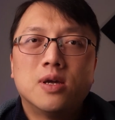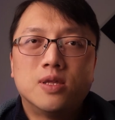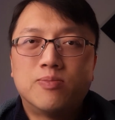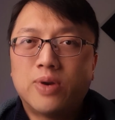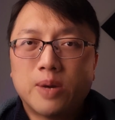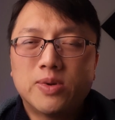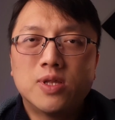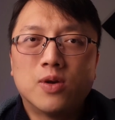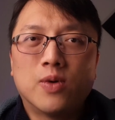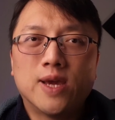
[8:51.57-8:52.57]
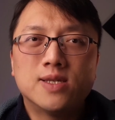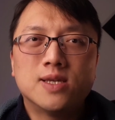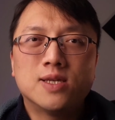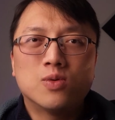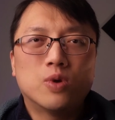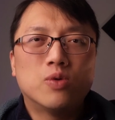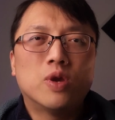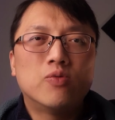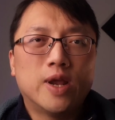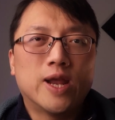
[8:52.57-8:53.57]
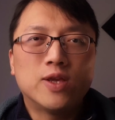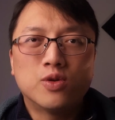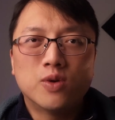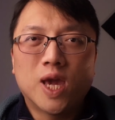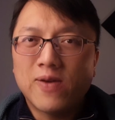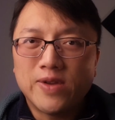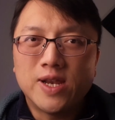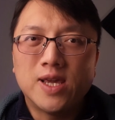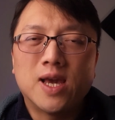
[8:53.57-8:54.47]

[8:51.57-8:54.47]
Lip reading: The problem arises when we rely too heavily